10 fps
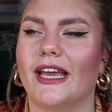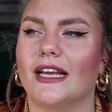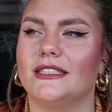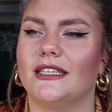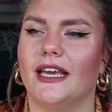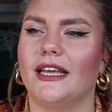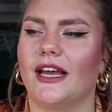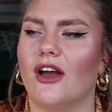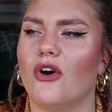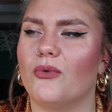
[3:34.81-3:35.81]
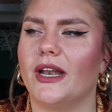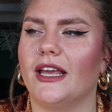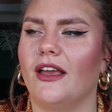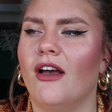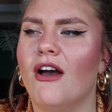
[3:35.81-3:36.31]
like, as a kid I
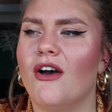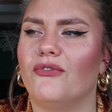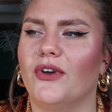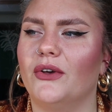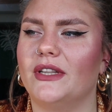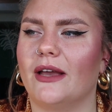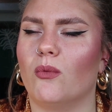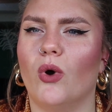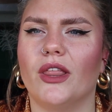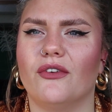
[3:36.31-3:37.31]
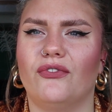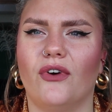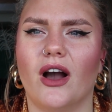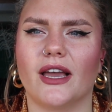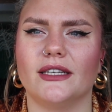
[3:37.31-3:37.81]
already felt like, what the
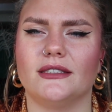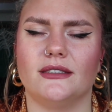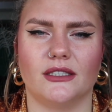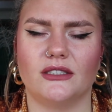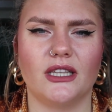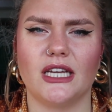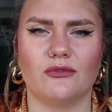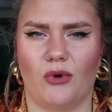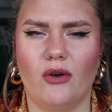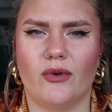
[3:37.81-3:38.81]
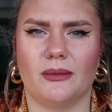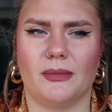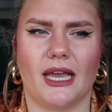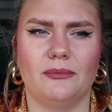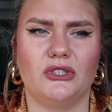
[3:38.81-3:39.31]
fuck is, there's nothing wrong with
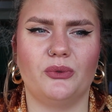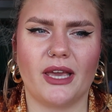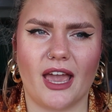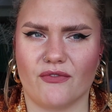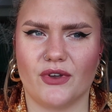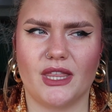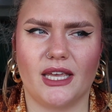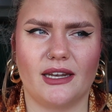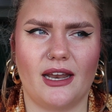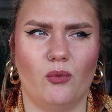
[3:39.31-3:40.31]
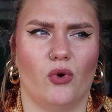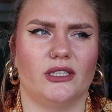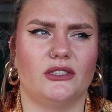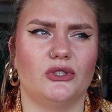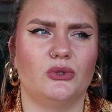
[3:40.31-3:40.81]
me, I'm doing everything that I
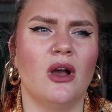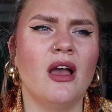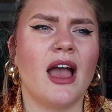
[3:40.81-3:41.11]
want to,